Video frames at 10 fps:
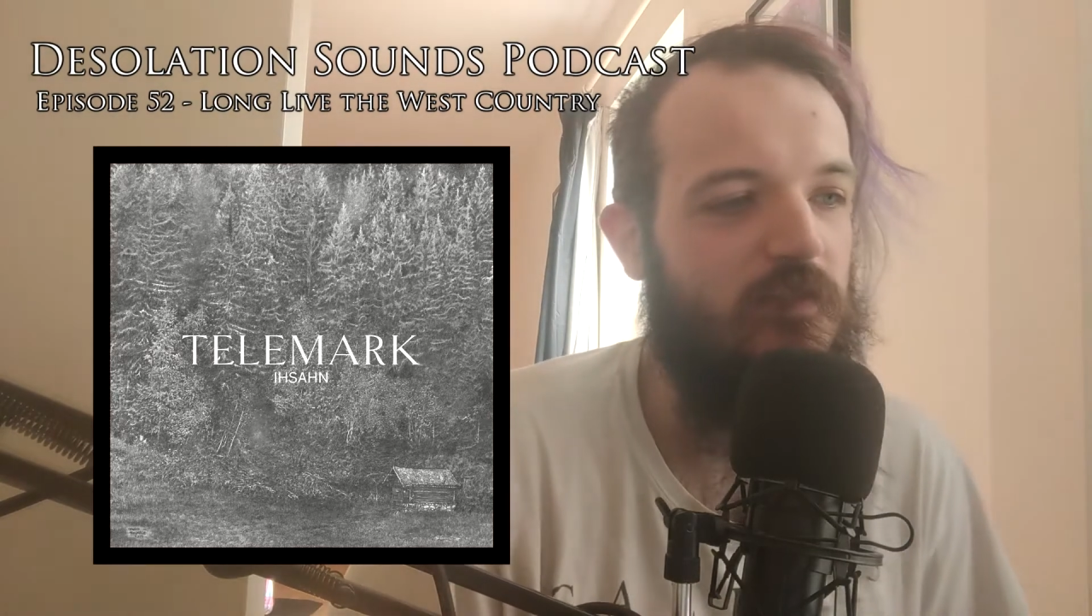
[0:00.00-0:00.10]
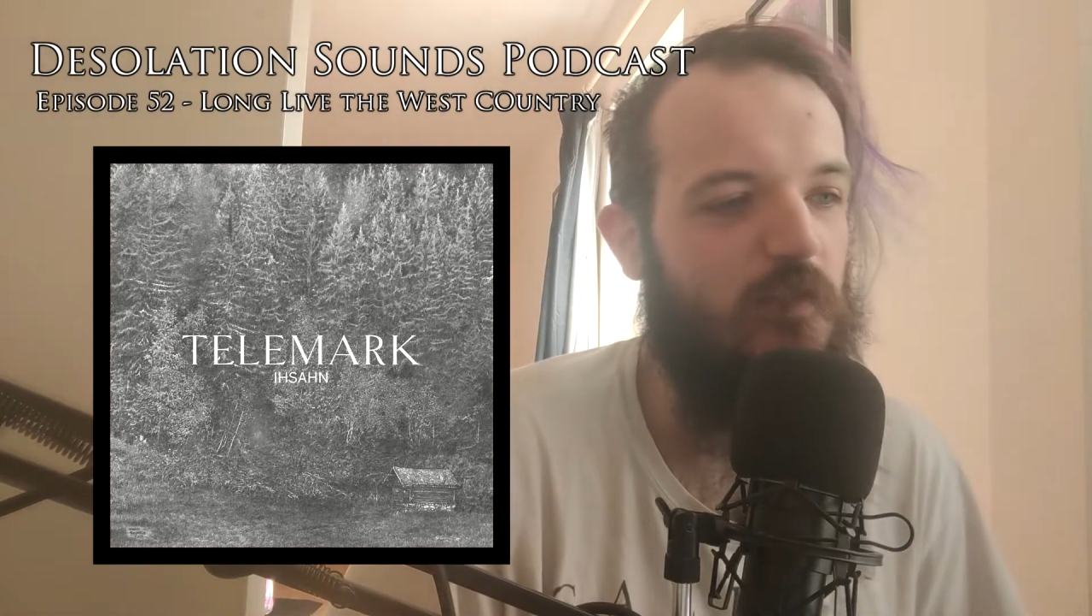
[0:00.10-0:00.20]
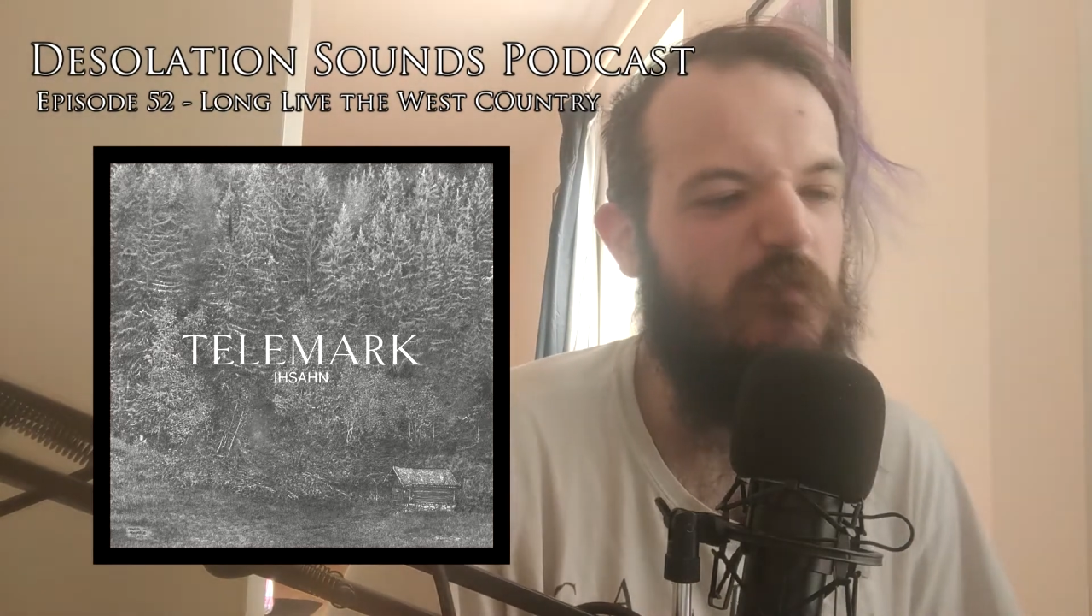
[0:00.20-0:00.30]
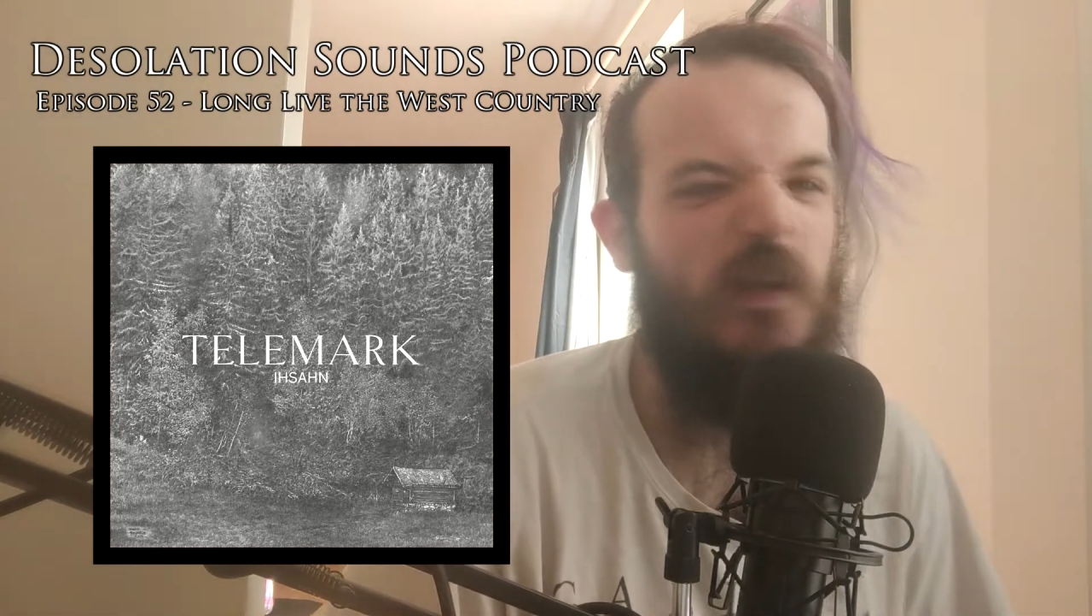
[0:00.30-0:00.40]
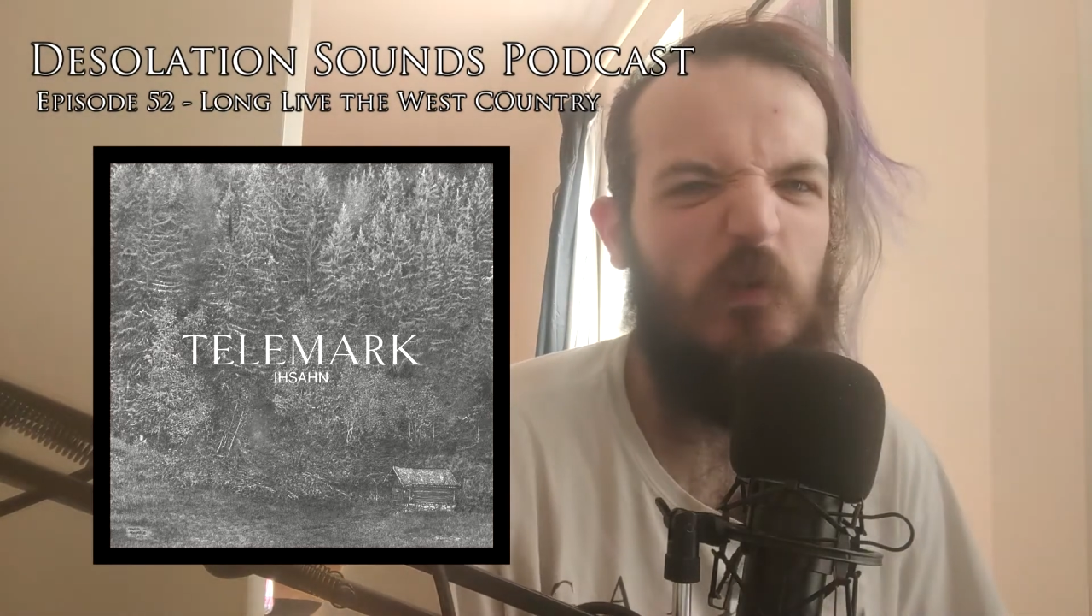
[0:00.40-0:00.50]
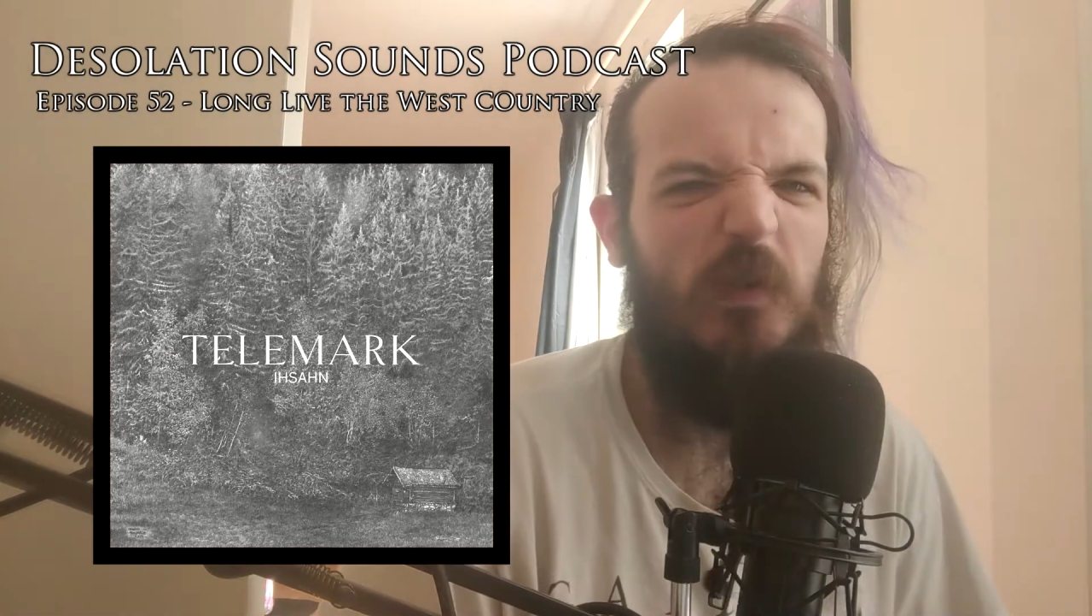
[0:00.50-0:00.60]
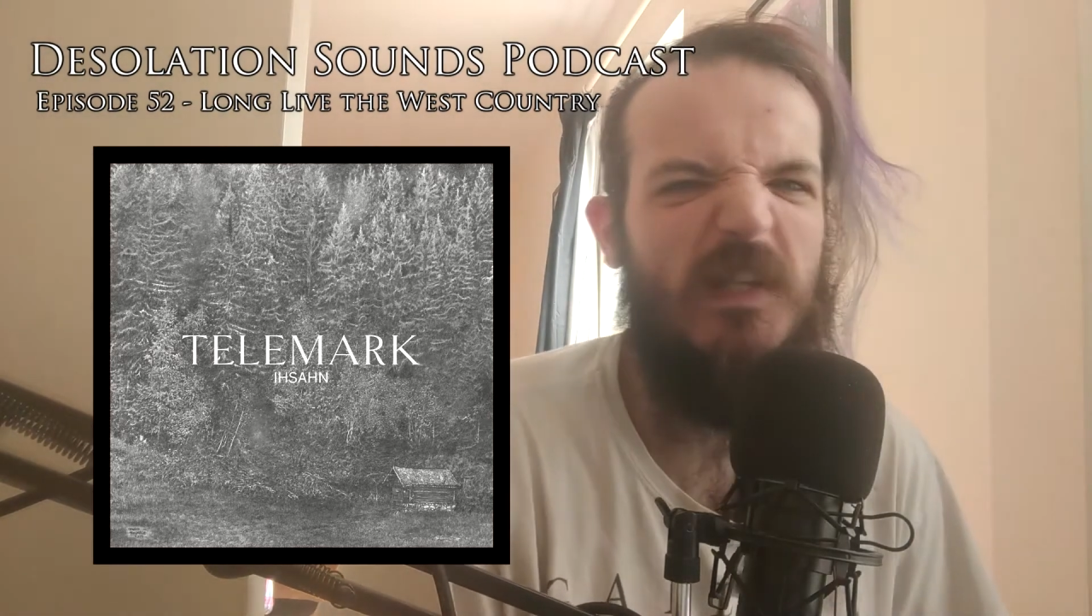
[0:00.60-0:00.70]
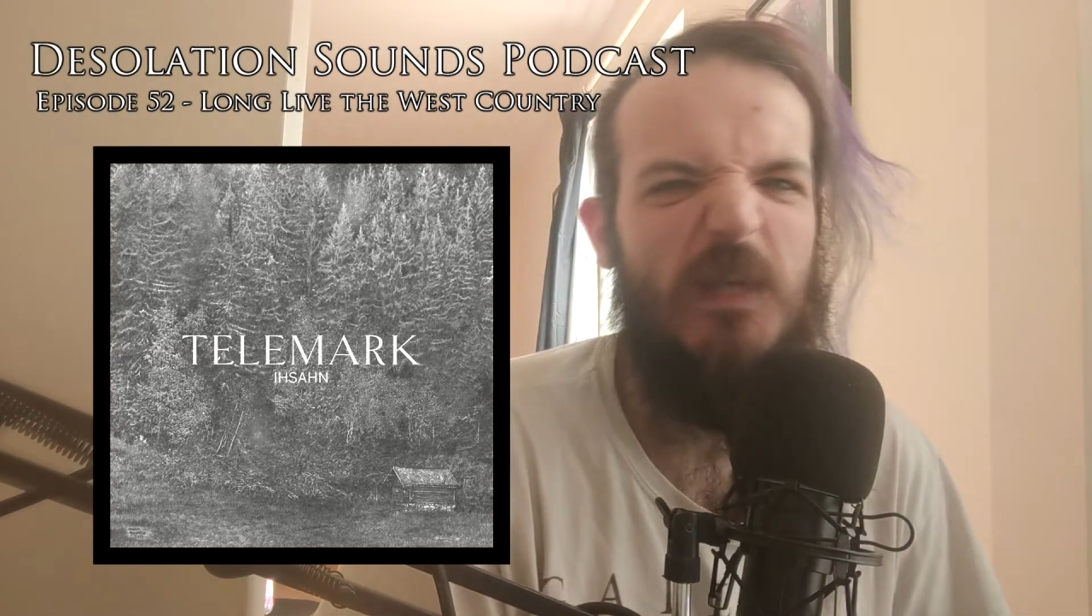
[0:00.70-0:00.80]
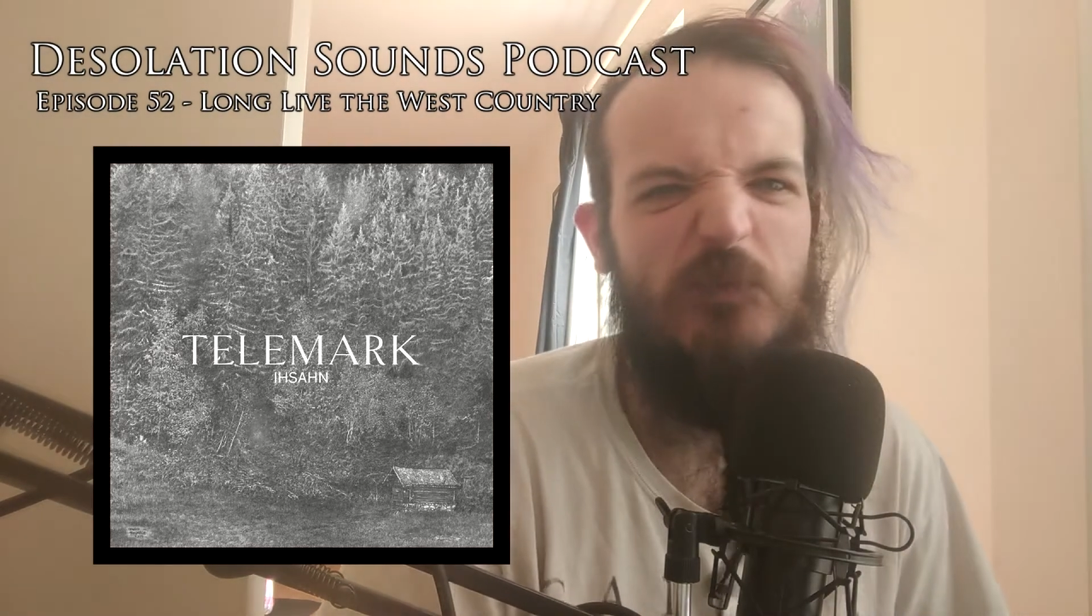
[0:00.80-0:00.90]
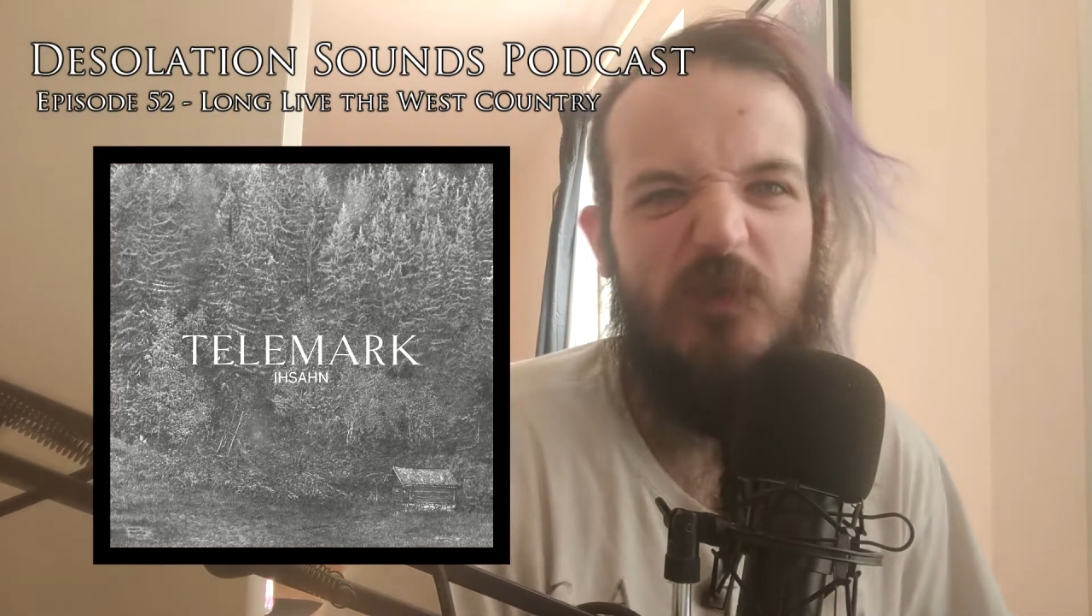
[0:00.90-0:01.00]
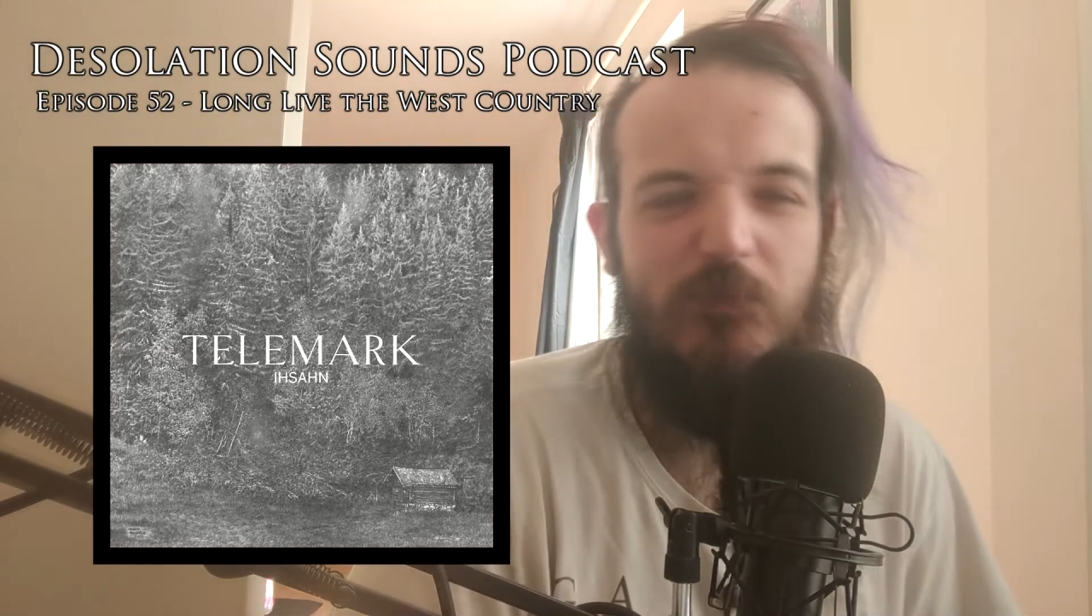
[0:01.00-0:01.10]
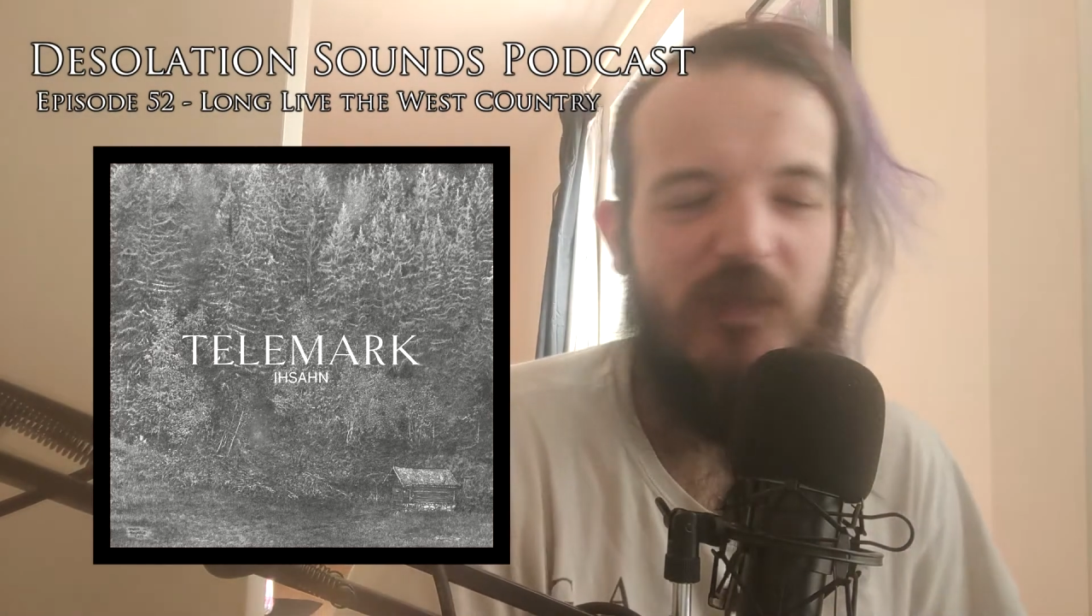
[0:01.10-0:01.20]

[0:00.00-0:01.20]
unfair to call it a debut EP.